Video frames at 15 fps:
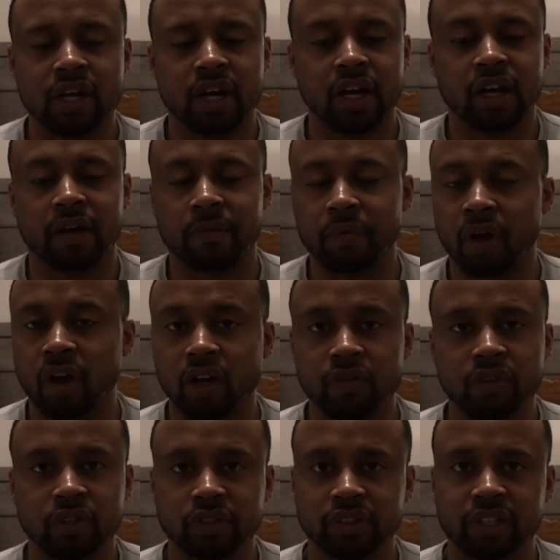All of
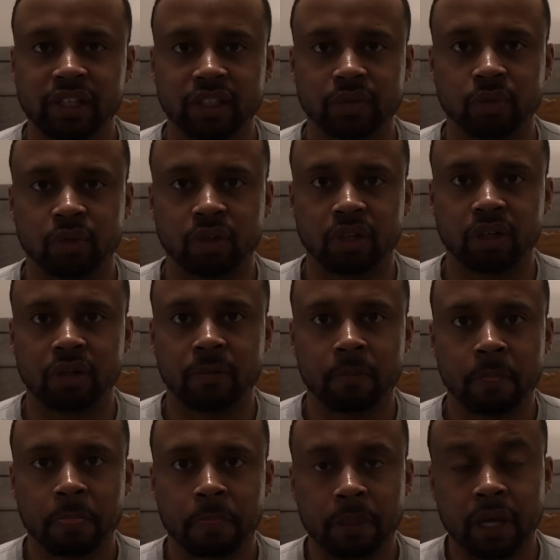those things were
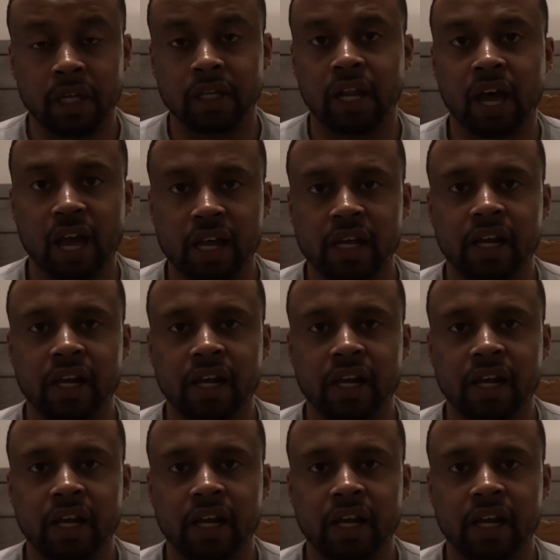a lot,